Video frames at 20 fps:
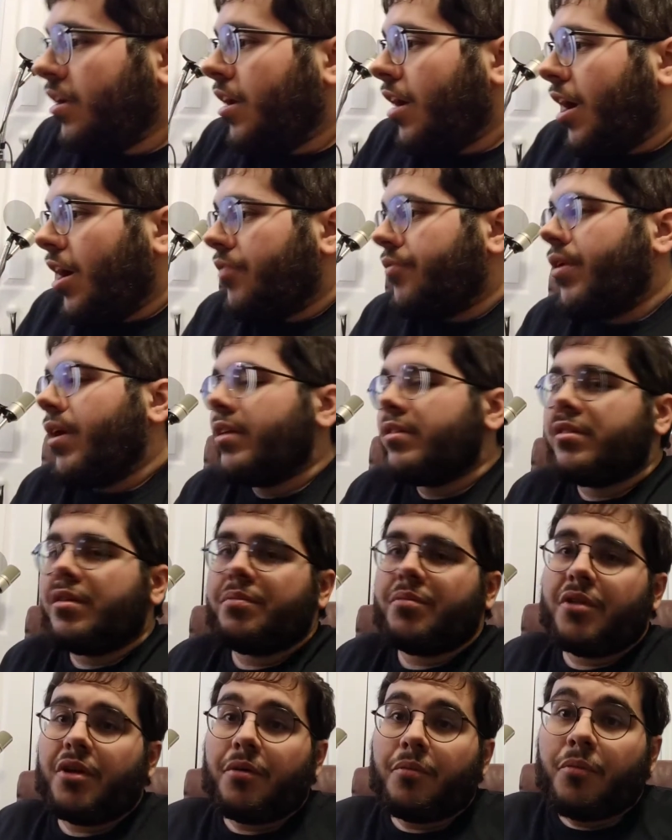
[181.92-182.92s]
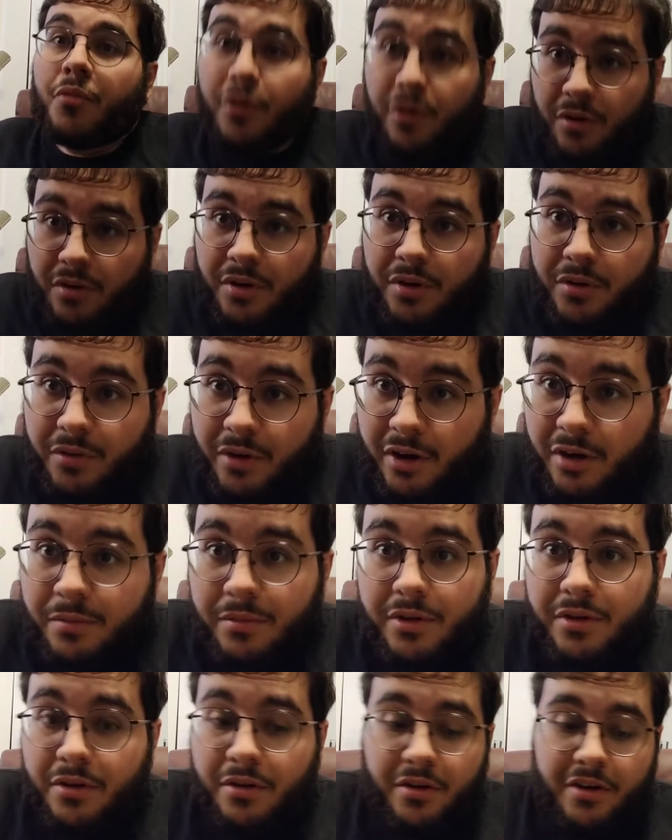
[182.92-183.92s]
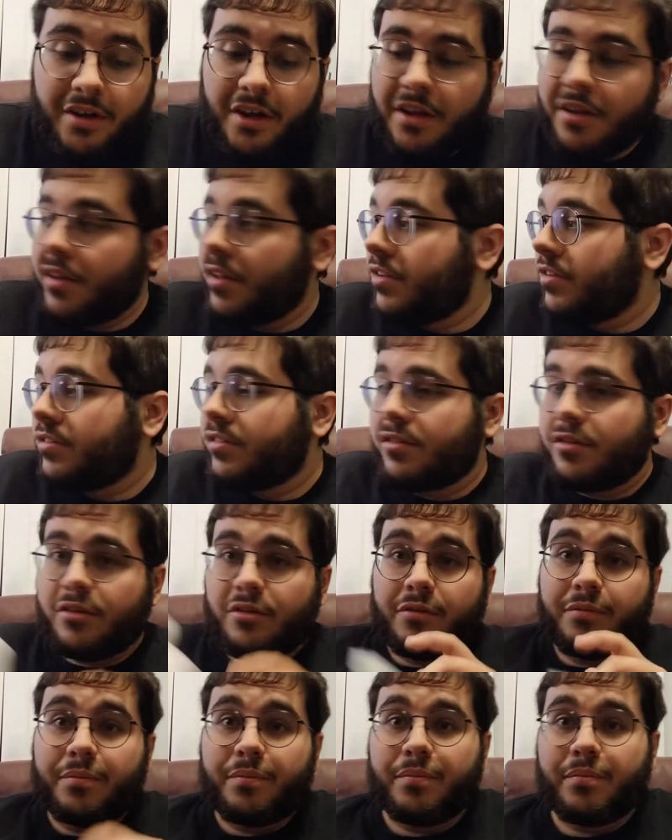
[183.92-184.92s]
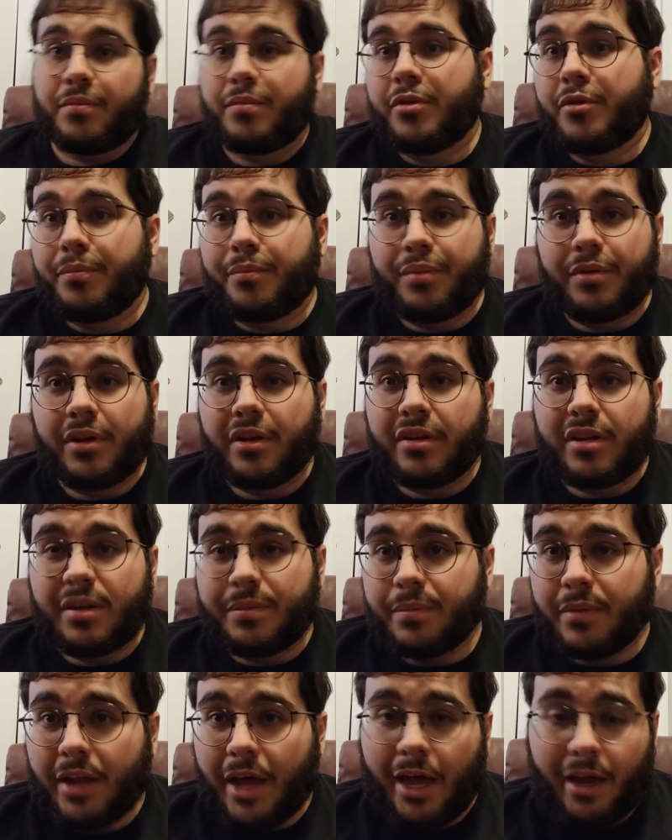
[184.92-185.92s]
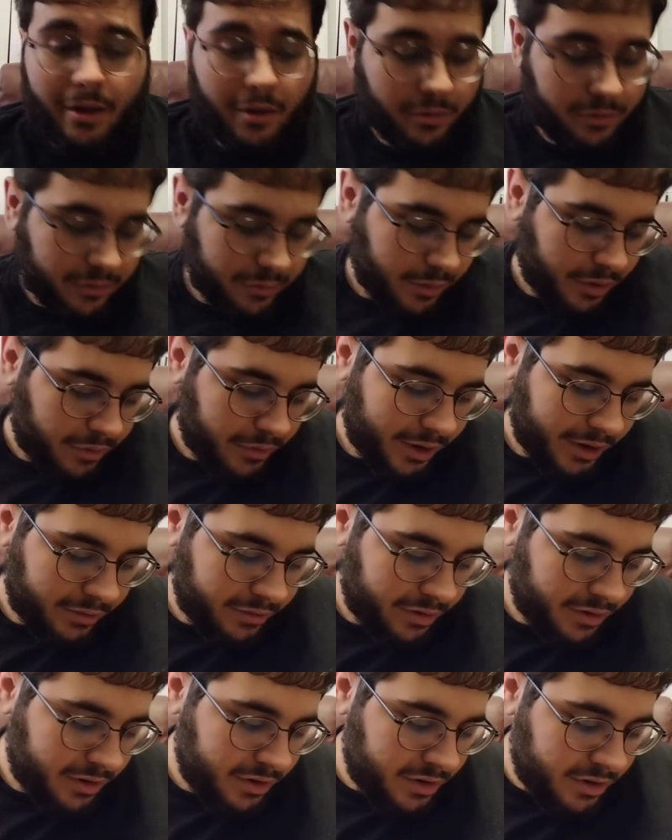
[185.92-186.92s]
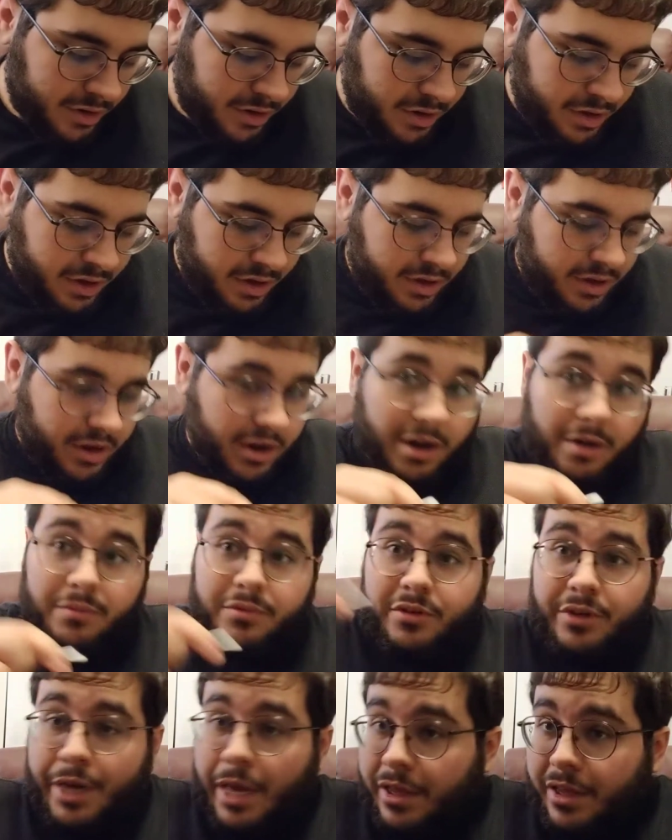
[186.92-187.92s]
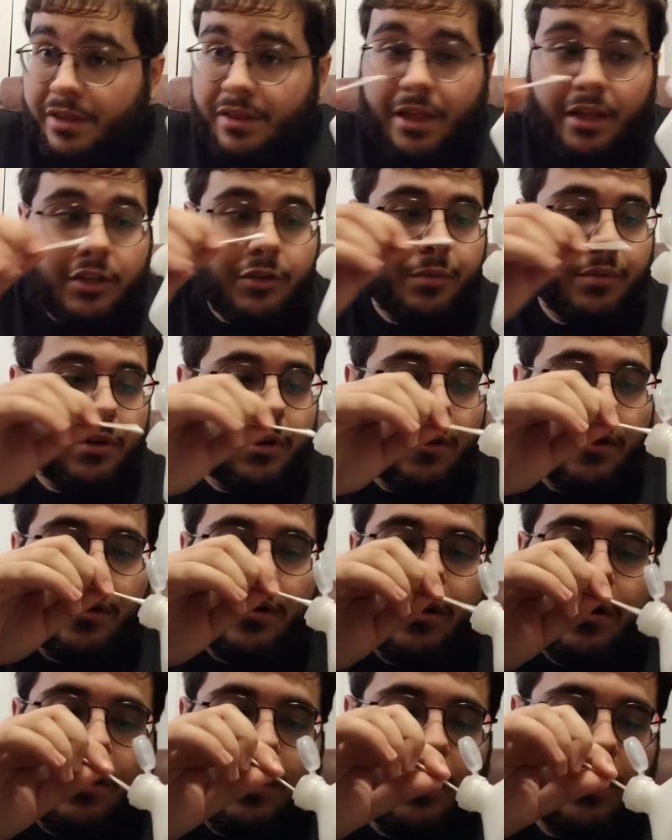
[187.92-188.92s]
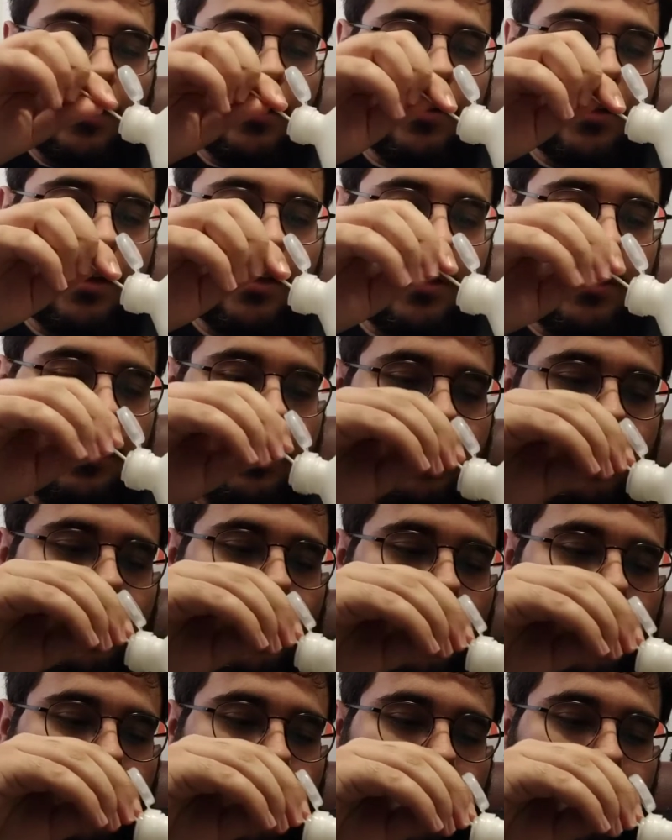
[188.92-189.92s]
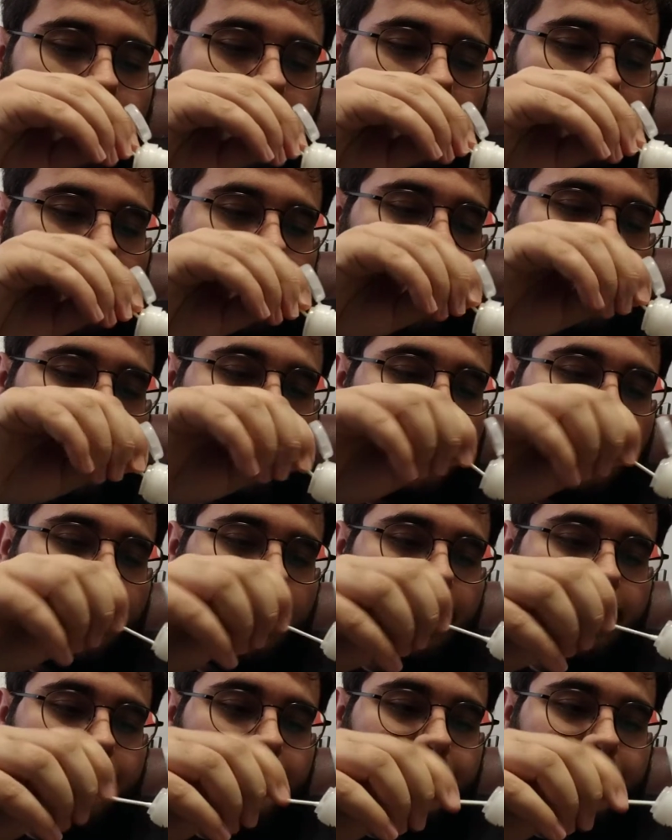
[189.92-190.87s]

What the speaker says: I've had some that were incredibly dirty, and these turn completely black all the way around. So now that that's been done, I take this and I dip it in here,